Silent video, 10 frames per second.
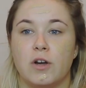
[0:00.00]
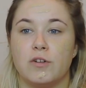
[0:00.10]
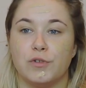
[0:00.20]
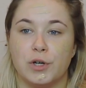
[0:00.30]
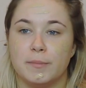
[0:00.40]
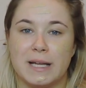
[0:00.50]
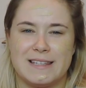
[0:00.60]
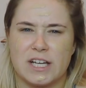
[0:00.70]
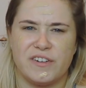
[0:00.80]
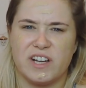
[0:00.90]
a room, like
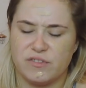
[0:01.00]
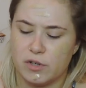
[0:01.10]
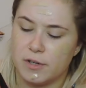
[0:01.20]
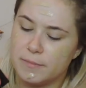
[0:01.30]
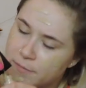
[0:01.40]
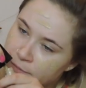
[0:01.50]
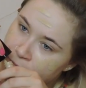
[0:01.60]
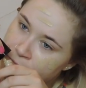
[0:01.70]
decorate a room,